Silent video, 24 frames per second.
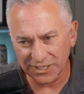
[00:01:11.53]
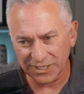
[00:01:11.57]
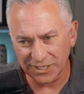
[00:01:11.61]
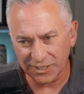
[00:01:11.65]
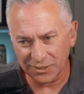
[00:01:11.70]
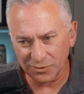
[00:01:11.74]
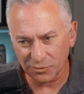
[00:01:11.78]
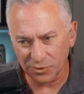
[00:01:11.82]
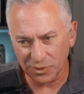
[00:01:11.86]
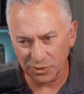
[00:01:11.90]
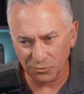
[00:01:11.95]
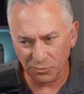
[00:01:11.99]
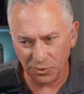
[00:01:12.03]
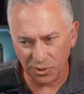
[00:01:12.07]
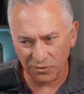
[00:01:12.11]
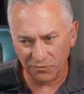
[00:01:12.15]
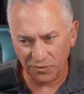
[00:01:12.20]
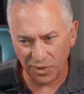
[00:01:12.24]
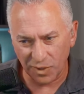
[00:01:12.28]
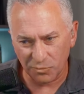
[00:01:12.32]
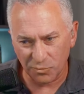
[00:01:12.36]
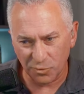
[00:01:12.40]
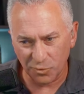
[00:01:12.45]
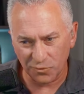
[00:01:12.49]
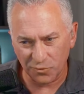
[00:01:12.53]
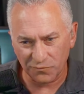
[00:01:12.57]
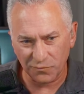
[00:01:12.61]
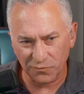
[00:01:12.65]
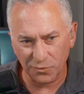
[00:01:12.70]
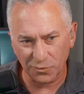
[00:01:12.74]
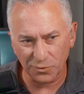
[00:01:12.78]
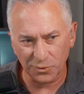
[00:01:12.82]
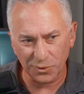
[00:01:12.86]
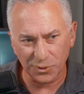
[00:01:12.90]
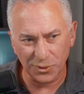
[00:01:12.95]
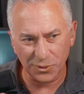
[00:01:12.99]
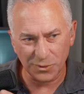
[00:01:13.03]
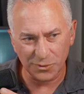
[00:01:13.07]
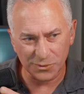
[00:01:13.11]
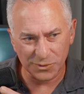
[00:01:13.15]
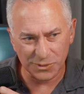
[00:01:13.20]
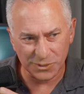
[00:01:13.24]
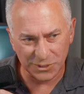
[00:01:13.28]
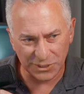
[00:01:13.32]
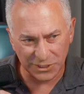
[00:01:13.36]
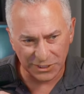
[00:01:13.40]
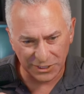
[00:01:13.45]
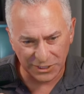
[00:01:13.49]
in one of our
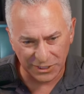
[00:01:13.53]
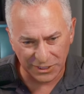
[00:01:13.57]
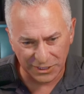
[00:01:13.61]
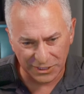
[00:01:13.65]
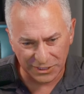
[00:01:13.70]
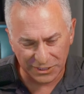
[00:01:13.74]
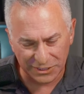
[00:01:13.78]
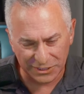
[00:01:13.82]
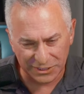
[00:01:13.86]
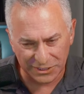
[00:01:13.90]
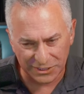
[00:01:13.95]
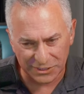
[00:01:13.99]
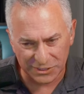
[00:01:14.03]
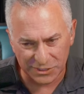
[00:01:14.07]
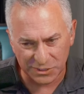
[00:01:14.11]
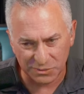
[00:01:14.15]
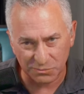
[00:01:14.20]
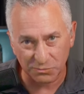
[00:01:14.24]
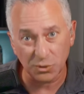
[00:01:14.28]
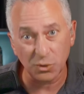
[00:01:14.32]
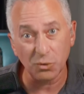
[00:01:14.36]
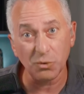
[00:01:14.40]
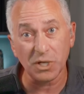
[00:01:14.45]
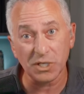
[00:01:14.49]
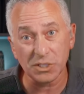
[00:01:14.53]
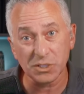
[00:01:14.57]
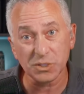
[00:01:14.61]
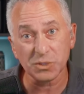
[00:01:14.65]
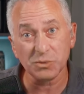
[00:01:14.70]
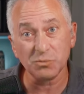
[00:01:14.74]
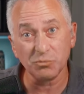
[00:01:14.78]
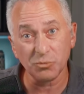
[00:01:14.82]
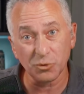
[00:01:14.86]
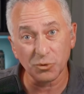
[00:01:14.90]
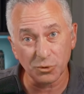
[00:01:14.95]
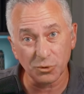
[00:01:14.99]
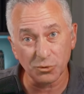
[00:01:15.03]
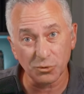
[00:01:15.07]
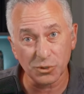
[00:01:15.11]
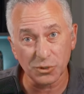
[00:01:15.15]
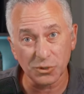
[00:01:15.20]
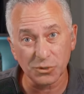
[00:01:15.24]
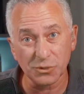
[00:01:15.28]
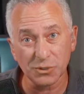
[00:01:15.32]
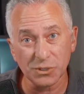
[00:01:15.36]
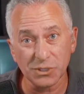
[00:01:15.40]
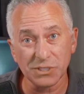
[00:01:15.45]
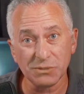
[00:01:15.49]
portfolios in some U.S.
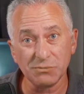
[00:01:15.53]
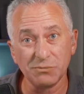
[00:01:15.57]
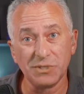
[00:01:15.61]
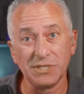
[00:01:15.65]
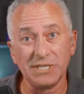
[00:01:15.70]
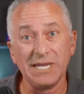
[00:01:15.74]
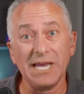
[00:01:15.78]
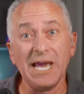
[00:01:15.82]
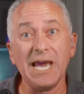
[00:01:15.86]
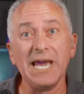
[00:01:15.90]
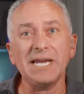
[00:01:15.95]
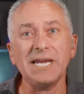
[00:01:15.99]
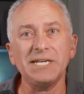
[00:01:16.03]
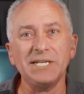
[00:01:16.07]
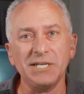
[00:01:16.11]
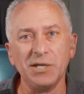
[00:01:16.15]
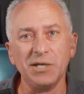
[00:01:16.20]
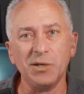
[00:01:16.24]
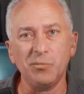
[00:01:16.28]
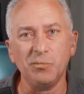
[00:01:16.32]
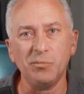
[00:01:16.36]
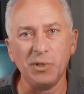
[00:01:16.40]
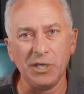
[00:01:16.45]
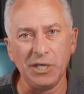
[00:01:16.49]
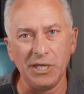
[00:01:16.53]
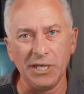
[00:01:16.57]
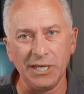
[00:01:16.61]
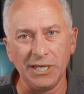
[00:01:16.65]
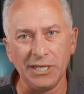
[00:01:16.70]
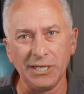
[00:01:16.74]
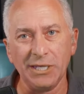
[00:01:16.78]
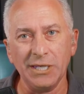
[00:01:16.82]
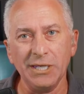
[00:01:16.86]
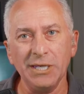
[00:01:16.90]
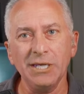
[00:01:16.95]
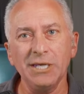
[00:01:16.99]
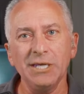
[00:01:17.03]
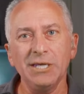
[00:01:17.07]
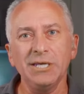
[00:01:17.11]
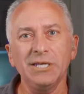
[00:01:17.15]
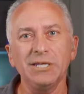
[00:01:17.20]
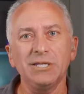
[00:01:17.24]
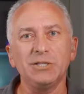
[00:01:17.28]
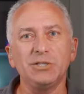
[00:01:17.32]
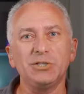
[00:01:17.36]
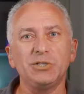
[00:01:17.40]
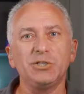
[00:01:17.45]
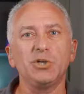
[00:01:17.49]
producers, with the idea being
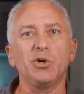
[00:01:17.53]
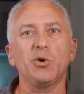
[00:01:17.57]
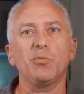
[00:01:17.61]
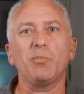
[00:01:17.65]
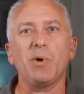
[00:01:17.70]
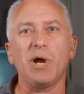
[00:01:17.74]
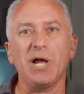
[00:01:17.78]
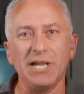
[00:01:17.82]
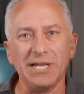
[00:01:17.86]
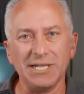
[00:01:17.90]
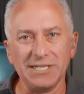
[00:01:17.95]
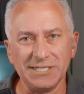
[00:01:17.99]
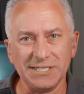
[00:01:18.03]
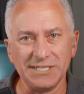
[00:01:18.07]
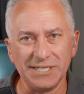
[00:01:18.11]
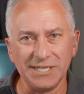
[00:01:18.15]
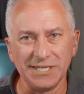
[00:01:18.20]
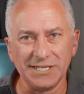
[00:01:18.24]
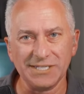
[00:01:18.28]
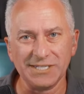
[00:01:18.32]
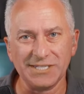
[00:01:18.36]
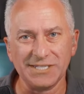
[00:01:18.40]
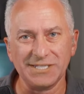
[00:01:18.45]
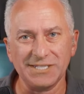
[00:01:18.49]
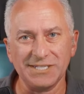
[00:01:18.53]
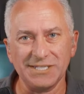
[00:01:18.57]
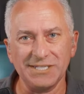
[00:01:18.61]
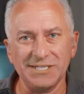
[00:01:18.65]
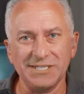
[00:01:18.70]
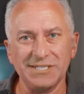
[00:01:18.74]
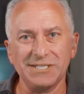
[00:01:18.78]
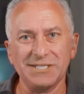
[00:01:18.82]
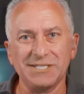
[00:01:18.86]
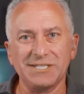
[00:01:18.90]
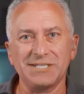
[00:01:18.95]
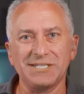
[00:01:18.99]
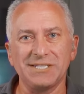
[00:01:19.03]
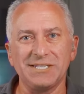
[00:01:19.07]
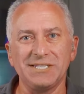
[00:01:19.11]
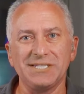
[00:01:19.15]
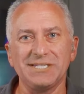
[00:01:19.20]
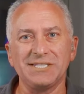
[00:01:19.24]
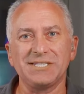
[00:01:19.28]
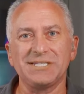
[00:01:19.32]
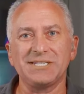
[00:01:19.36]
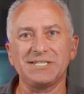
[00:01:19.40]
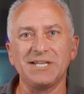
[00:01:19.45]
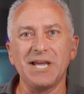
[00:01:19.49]
geopolitics
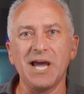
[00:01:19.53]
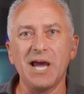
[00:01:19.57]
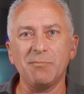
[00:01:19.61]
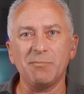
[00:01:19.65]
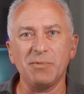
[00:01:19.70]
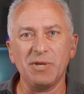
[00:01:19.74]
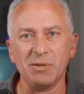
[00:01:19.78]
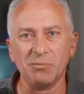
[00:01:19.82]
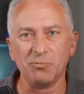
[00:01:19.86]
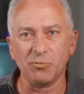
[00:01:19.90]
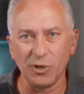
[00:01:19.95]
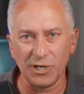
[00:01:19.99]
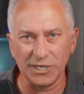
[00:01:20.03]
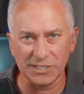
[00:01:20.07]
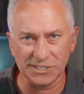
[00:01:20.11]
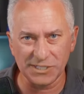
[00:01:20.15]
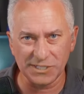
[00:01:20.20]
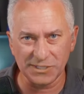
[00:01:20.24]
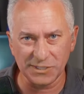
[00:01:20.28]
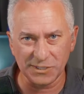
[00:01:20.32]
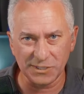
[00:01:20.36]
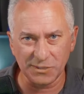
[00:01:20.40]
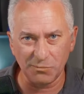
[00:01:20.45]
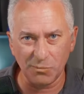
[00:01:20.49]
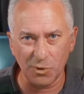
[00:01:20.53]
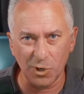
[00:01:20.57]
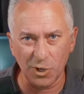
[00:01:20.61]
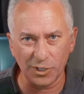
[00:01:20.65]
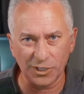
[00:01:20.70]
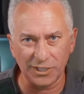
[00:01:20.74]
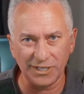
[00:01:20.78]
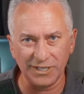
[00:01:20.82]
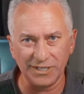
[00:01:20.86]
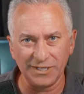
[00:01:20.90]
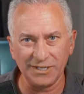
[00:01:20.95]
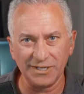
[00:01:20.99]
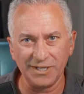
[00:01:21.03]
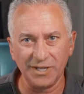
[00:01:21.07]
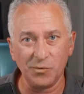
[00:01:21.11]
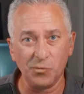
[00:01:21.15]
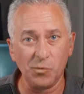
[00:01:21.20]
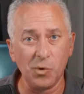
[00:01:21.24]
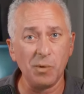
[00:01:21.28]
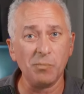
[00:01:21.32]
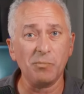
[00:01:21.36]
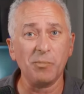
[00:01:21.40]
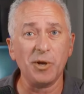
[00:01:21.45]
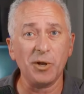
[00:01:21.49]
is not being priced into the market. And
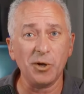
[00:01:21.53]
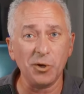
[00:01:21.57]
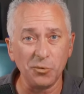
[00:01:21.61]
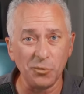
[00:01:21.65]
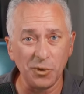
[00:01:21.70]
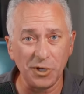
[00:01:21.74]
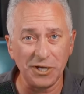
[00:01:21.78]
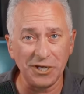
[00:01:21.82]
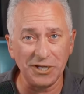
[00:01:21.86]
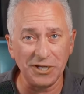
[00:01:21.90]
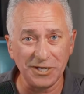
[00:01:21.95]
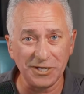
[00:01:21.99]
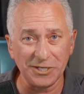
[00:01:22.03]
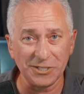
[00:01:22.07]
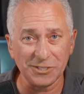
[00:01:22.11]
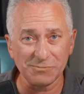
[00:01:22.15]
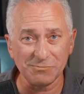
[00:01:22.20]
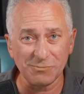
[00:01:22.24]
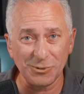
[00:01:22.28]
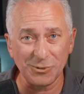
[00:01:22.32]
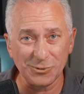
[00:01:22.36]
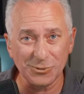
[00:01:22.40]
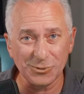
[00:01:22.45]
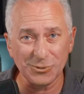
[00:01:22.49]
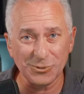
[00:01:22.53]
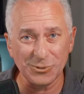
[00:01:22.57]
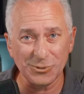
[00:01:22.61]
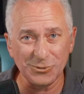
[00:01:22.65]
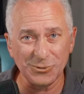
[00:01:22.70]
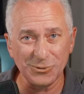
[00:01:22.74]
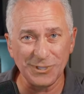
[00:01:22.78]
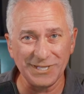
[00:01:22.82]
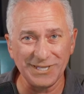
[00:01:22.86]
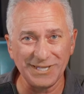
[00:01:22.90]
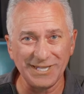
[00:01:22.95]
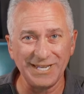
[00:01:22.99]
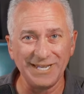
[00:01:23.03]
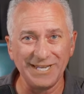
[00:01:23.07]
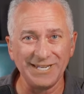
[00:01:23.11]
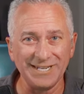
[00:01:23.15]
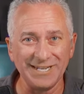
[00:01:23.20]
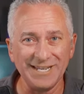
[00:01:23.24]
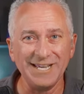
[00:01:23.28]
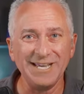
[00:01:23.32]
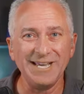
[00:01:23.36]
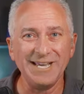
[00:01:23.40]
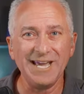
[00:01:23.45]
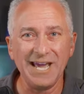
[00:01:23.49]
what better way to get exposure to it than
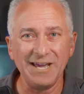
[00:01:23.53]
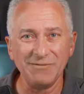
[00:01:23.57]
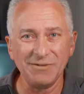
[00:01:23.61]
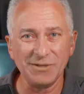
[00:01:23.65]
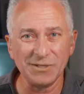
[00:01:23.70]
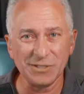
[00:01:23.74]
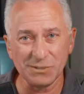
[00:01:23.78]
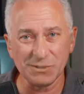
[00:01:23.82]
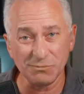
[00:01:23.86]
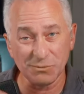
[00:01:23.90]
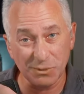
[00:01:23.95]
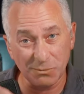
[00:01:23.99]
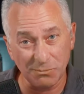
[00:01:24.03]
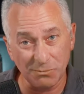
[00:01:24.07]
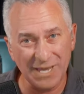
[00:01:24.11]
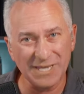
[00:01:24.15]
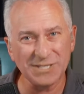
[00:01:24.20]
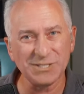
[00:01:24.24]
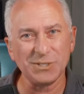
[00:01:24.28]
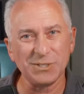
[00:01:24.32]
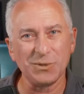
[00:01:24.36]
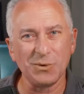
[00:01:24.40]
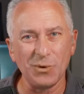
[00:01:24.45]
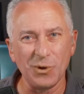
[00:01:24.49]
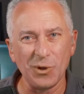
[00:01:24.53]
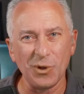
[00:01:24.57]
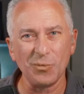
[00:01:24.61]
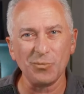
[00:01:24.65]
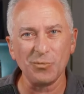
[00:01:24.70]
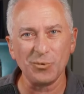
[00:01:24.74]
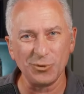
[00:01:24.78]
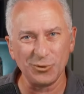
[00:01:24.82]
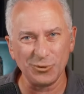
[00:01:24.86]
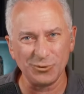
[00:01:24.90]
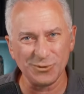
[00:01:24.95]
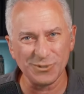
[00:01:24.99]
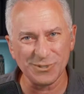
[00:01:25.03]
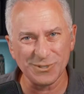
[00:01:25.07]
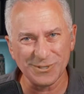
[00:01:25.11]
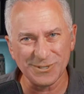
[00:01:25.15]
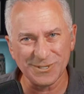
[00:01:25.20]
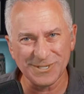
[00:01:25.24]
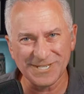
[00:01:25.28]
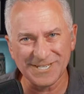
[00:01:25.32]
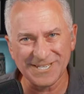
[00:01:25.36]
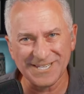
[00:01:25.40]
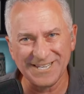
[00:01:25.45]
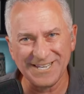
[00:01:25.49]
having some domestic oil
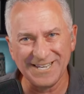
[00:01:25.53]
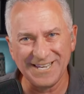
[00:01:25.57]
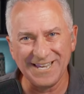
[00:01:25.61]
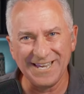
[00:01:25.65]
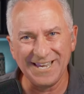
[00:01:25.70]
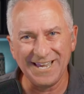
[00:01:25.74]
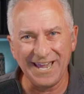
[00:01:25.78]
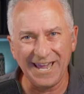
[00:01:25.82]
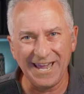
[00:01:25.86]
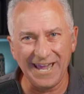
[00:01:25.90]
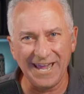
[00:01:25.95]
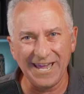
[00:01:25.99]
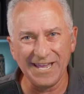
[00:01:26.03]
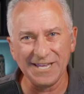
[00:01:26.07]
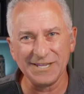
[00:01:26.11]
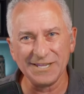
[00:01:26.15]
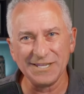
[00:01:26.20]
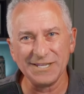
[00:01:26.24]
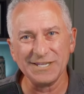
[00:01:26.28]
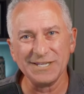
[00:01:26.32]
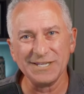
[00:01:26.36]
producers? And